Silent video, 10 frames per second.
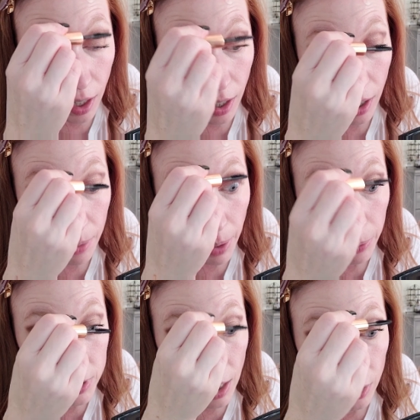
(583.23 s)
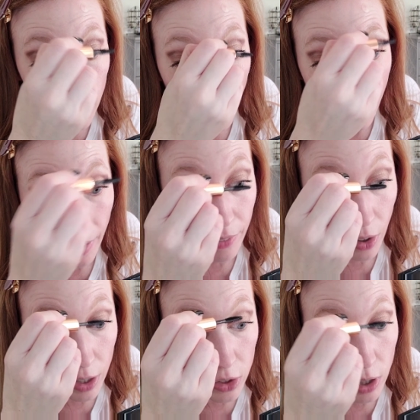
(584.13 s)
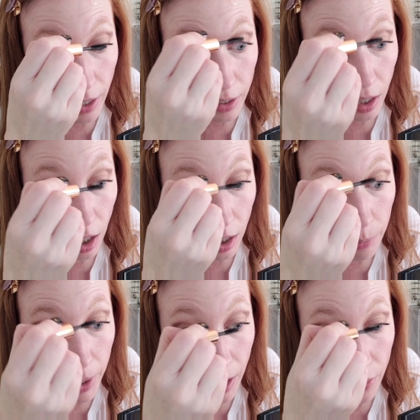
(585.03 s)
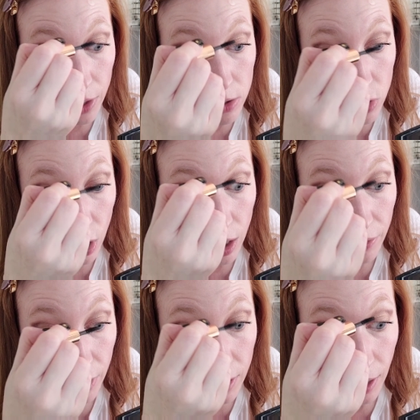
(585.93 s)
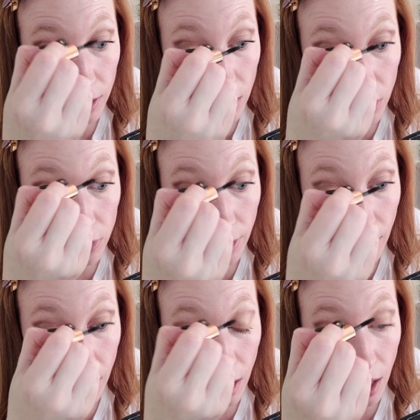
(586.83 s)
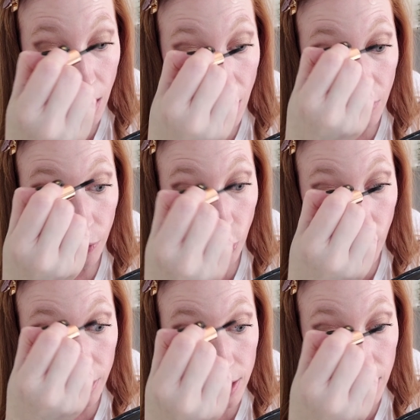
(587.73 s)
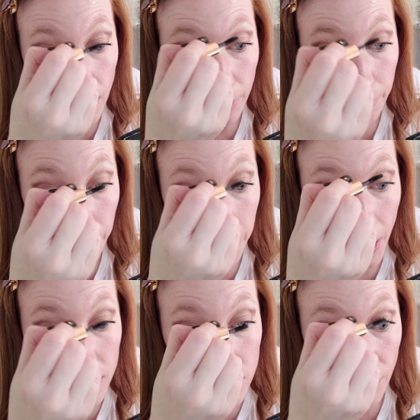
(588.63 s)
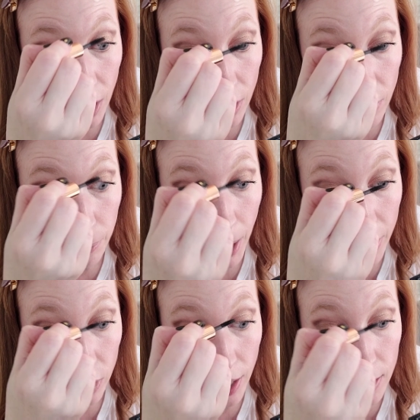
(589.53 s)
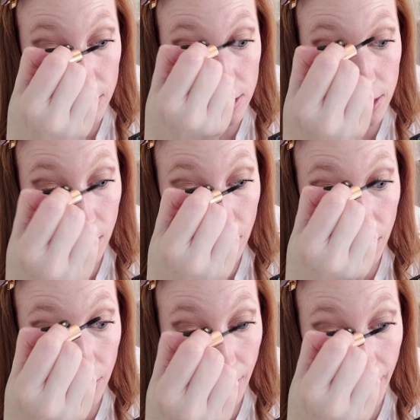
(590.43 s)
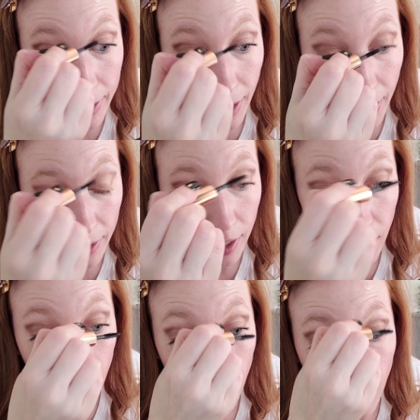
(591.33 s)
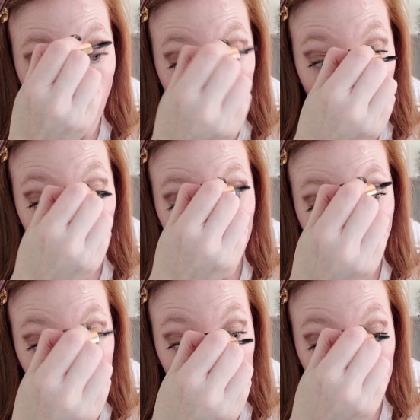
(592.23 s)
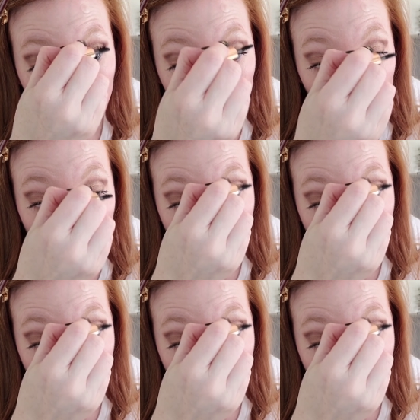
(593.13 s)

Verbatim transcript: um, I will tell you, I have already tried it all. I've been on this journey for 10 years and for the severity of migraines that I get, pharmaceutical